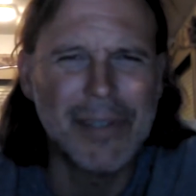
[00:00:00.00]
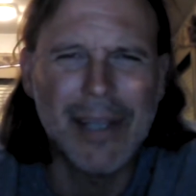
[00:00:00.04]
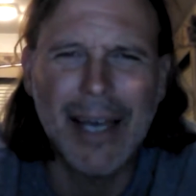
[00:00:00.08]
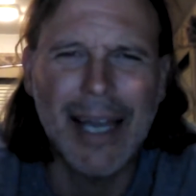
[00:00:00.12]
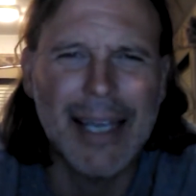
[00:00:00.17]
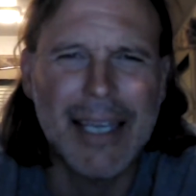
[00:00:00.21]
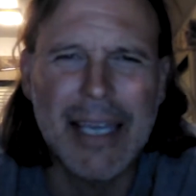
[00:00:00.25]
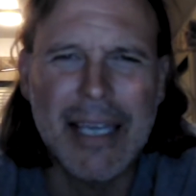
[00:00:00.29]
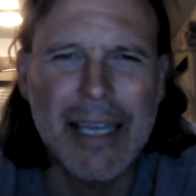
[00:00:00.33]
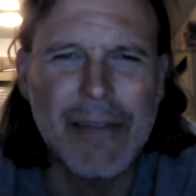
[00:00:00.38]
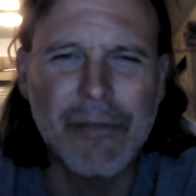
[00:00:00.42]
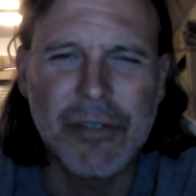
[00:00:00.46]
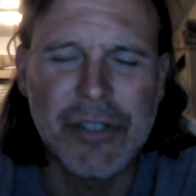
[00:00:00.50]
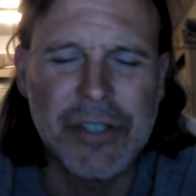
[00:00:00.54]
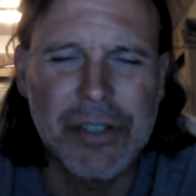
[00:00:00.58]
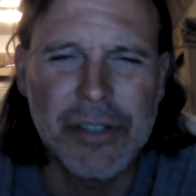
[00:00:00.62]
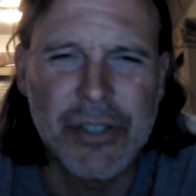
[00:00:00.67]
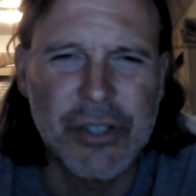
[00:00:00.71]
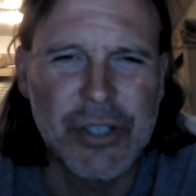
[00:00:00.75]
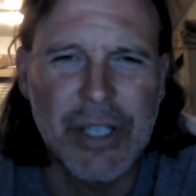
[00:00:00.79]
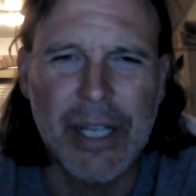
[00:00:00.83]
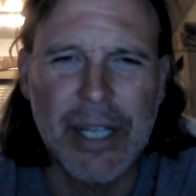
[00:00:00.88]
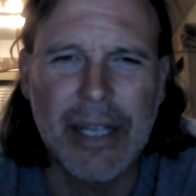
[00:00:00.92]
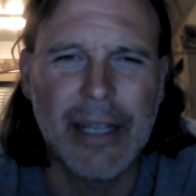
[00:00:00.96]
I could give
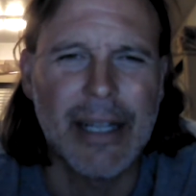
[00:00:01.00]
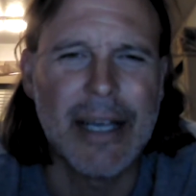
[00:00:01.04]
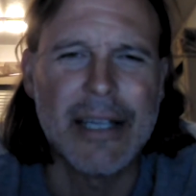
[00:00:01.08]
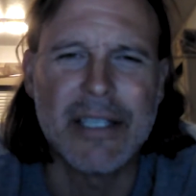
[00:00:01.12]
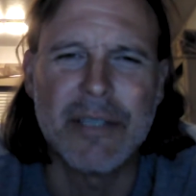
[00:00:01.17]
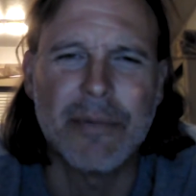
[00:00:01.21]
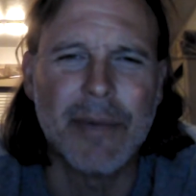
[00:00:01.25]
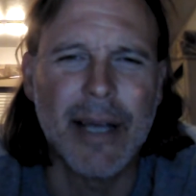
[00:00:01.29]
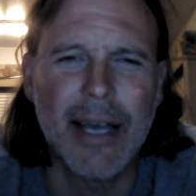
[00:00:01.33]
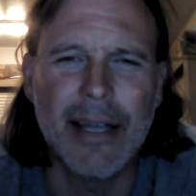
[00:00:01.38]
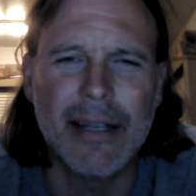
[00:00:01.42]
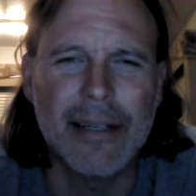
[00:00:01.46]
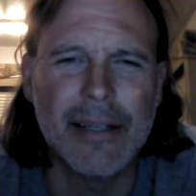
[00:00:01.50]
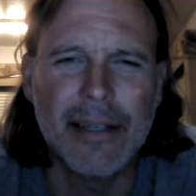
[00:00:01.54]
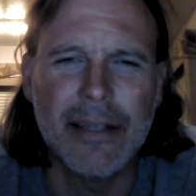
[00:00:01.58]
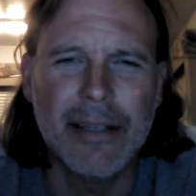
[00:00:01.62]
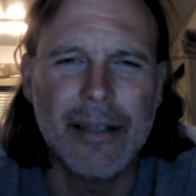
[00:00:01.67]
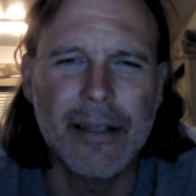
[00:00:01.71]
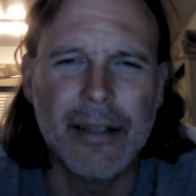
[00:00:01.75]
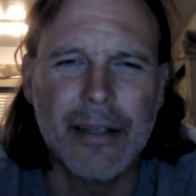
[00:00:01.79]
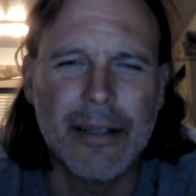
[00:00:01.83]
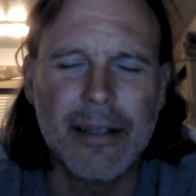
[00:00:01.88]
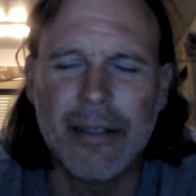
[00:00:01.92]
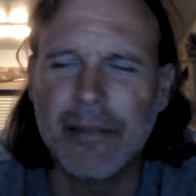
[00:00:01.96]
shit less about
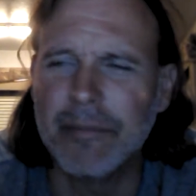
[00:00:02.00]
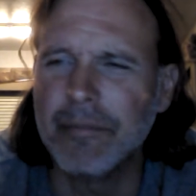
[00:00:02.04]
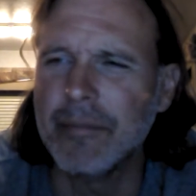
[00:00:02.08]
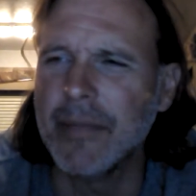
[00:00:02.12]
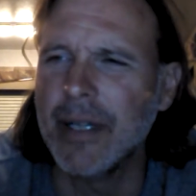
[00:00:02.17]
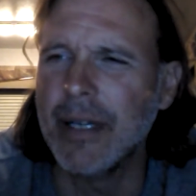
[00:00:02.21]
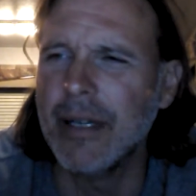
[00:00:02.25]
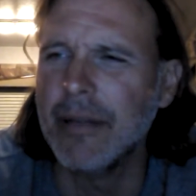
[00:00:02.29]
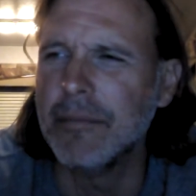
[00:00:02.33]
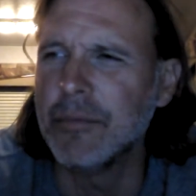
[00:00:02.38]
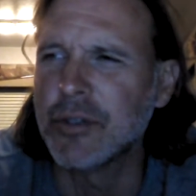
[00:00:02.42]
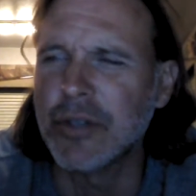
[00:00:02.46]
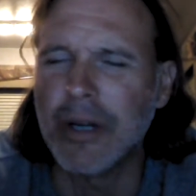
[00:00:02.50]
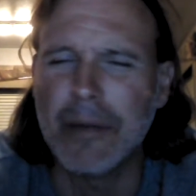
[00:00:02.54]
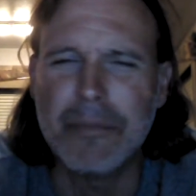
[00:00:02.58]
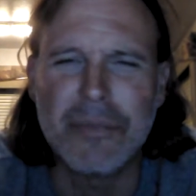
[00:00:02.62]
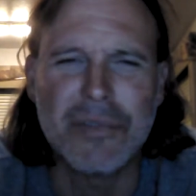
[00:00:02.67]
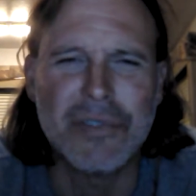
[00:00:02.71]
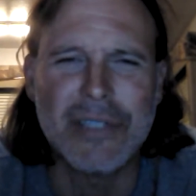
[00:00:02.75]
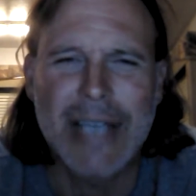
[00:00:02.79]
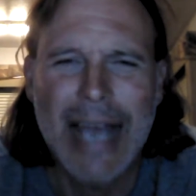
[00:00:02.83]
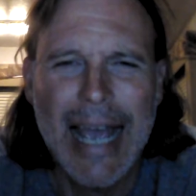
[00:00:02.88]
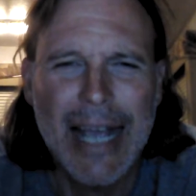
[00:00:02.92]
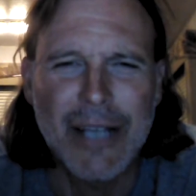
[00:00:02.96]

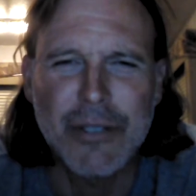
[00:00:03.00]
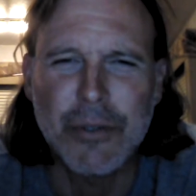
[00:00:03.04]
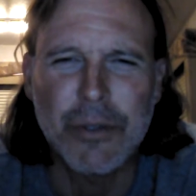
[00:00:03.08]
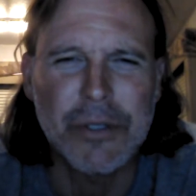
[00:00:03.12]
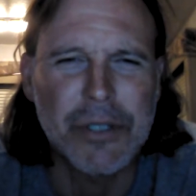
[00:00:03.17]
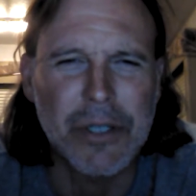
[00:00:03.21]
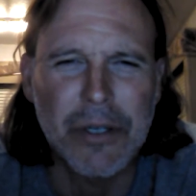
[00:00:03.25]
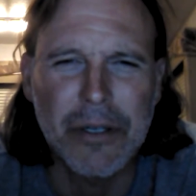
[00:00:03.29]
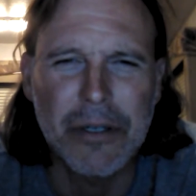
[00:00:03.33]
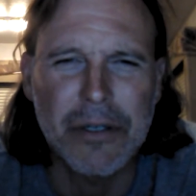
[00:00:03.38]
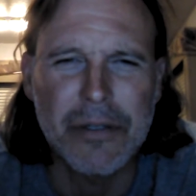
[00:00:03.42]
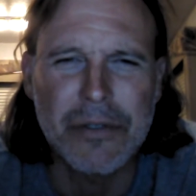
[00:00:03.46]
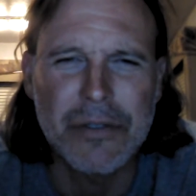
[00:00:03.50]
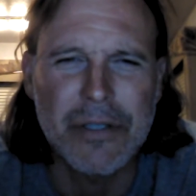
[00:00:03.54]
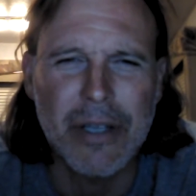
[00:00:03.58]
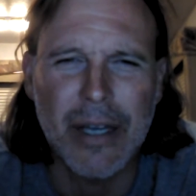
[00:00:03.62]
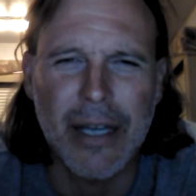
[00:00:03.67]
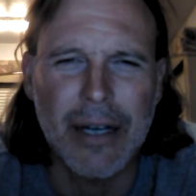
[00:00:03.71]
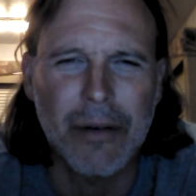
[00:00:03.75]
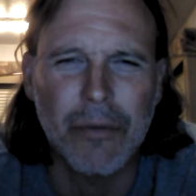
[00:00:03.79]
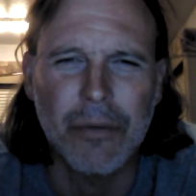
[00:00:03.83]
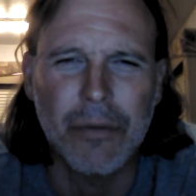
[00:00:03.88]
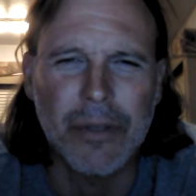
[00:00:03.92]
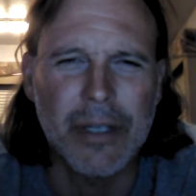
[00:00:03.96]
Trump's tax returns.
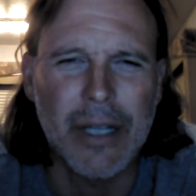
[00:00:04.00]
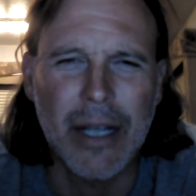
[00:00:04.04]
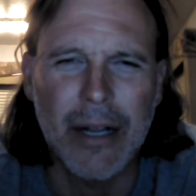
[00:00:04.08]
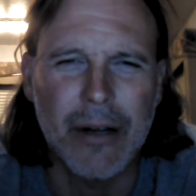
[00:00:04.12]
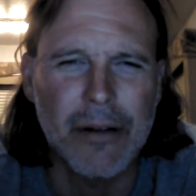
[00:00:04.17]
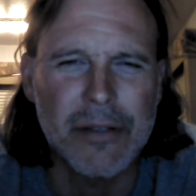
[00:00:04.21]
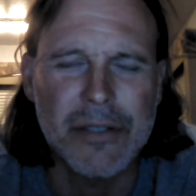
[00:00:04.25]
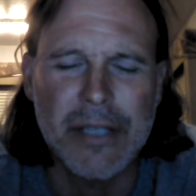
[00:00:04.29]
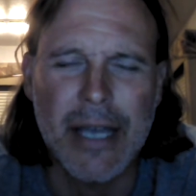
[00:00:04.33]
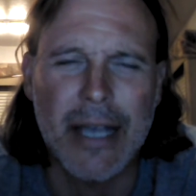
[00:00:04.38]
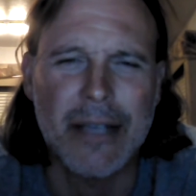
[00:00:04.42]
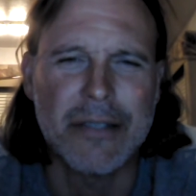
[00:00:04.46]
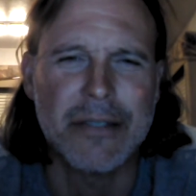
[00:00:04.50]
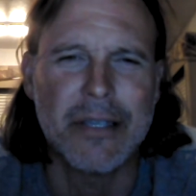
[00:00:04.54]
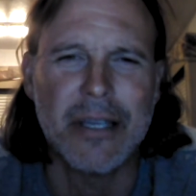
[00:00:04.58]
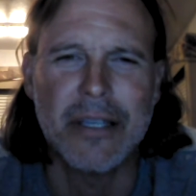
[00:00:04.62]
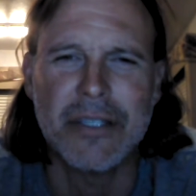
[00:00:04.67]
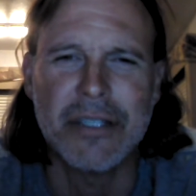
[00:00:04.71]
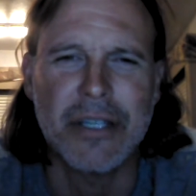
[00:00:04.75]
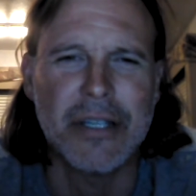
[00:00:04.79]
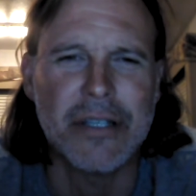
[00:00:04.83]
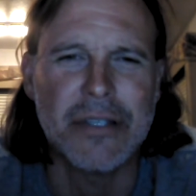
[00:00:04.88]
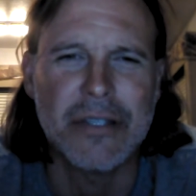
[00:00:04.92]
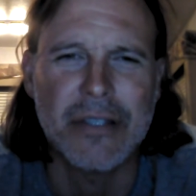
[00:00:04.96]
I don't care.
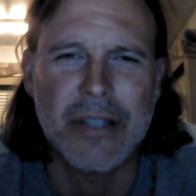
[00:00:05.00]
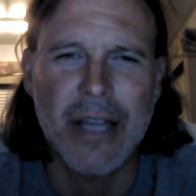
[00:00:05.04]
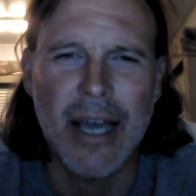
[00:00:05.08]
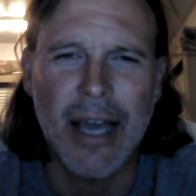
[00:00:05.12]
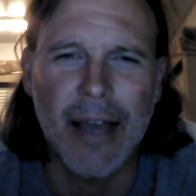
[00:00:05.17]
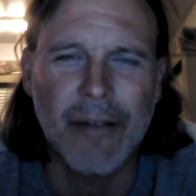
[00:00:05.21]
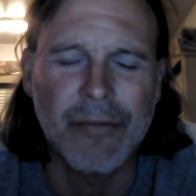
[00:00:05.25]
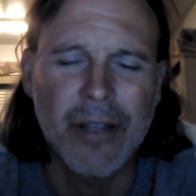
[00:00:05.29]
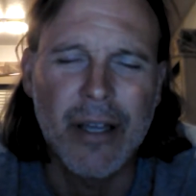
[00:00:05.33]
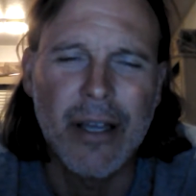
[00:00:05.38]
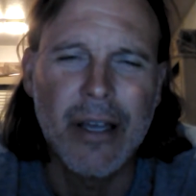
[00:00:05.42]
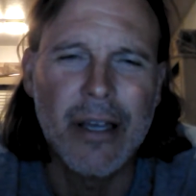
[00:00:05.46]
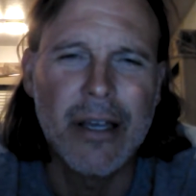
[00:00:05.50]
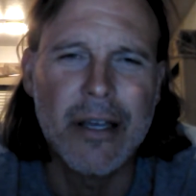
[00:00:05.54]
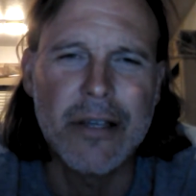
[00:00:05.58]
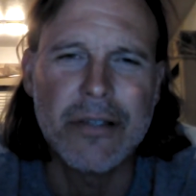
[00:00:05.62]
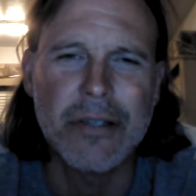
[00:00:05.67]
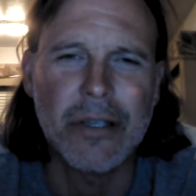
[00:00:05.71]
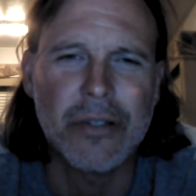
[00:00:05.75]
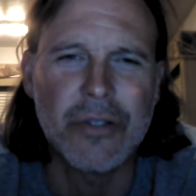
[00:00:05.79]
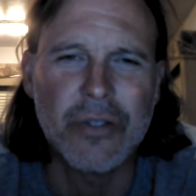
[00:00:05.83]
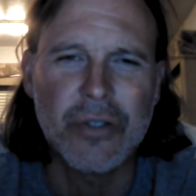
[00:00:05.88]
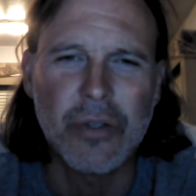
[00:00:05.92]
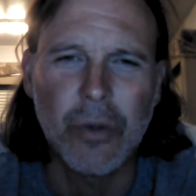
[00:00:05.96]
Taxation is theft. It's
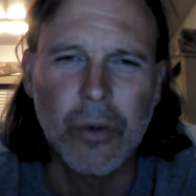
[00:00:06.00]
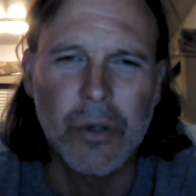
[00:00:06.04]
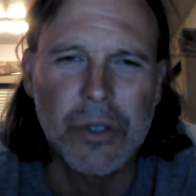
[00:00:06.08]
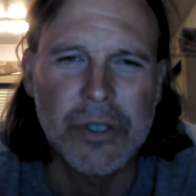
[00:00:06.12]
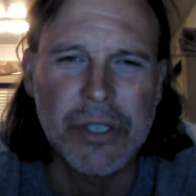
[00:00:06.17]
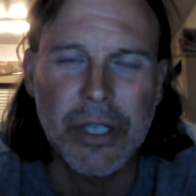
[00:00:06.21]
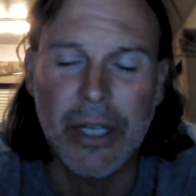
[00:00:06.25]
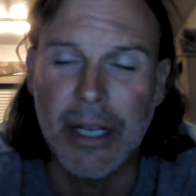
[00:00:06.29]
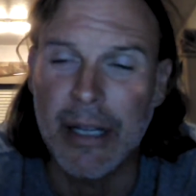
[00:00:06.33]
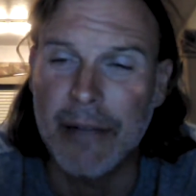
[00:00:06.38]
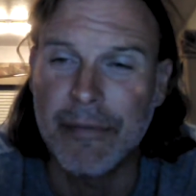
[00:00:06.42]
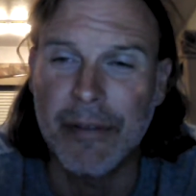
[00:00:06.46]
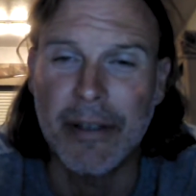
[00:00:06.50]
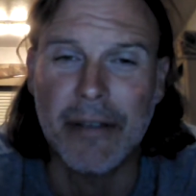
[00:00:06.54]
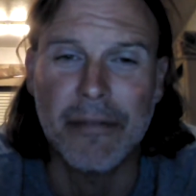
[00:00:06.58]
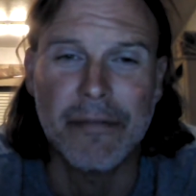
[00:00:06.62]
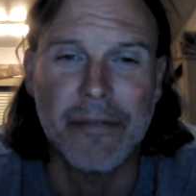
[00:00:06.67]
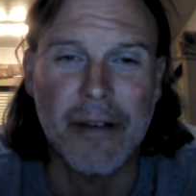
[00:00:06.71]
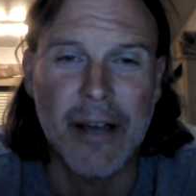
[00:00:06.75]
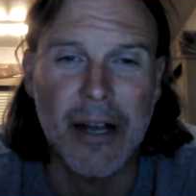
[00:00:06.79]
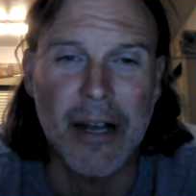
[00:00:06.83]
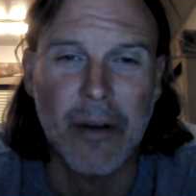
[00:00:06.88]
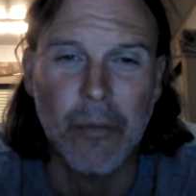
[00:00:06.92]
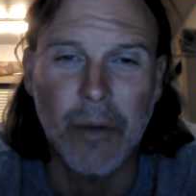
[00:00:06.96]
extortion. If he can
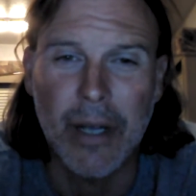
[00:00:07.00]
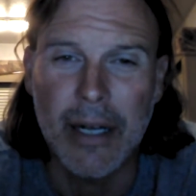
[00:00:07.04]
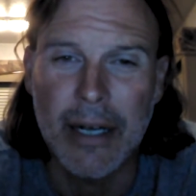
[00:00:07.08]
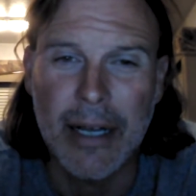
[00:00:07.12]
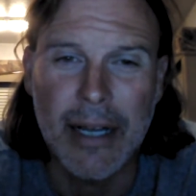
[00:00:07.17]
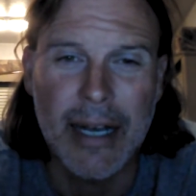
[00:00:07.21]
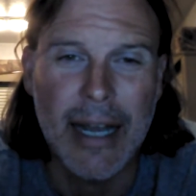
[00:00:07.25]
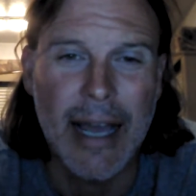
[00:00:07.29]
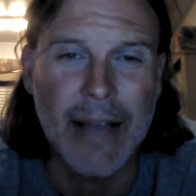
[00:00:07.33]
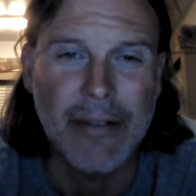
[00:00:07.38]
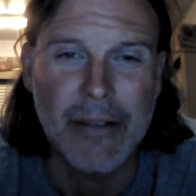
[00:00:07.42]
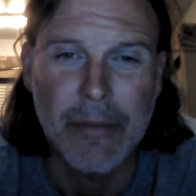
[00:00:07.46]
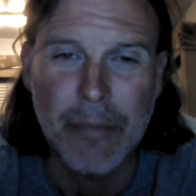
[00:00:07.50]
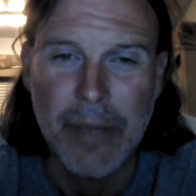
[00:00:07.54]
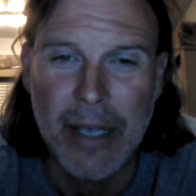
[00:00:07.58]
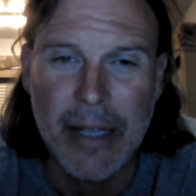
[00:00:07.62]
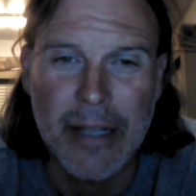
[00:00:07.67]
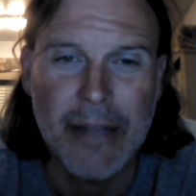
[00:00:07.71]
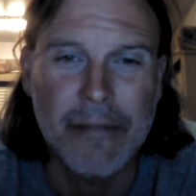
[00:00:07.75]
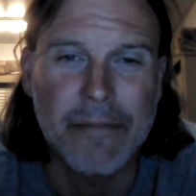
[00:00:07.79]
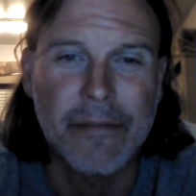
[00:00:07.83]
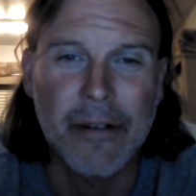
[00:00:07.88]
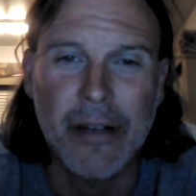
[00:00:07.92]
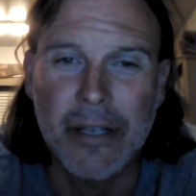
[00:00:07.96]
find a way not to have to pay
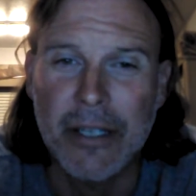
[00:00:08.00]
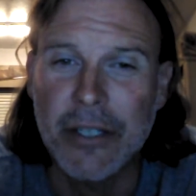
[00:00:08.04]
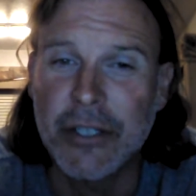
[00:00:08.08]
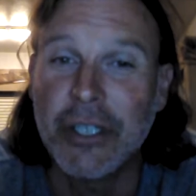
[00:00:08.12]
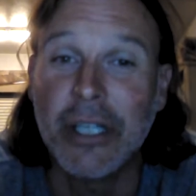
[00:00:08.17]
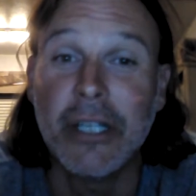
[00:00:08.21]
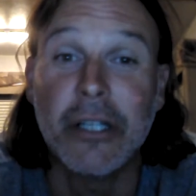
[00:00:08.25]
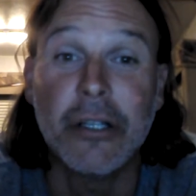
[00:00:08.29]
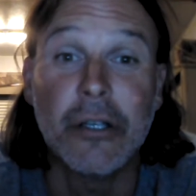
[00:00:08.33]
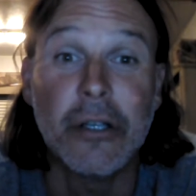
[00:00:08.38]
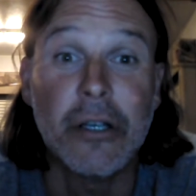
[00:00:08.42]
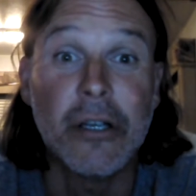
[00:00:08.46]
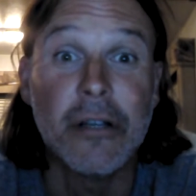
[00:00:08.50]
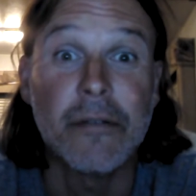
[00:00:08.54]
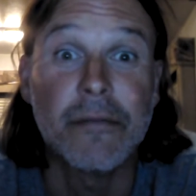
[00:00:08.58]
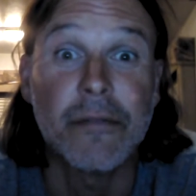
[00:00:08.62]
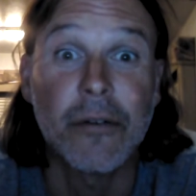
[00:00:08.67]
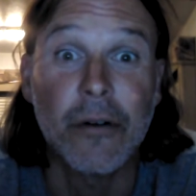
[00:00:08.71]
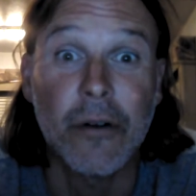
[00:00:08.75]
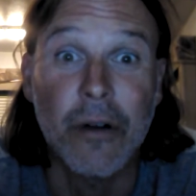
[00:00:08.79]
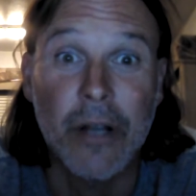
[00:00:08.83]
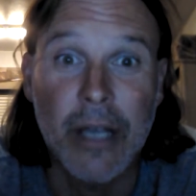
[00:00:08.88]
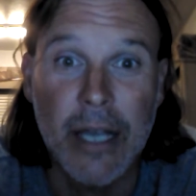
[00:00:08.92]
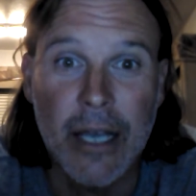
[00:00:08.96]
that fucking shit, good
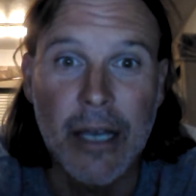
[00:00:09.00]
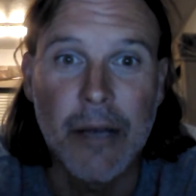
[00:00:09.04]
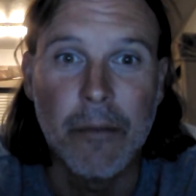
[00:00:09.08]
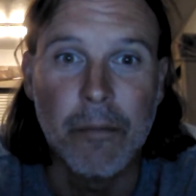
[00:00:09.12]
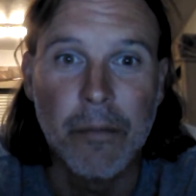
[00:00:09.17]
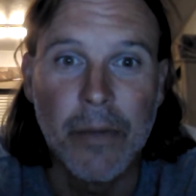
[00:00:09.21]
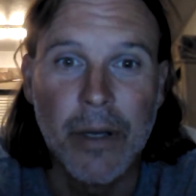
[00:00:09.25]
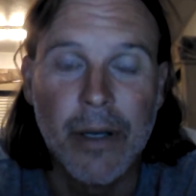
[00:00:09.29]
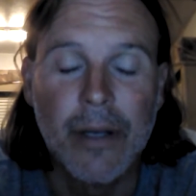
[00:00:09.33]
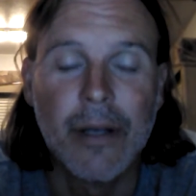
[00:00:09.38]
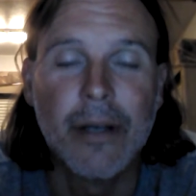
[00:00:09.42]
for him.